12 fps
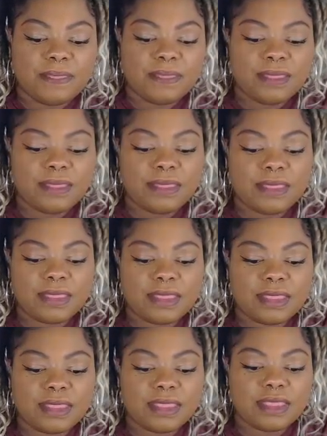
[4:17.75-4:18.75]

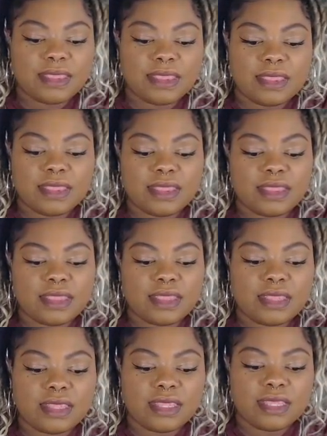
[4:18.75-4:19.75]

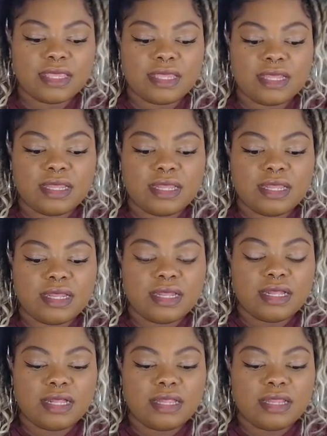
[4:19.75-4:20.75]

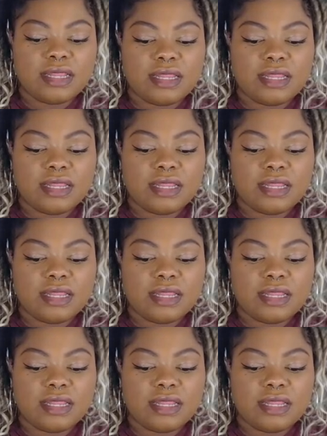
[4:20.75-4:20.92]
(silence)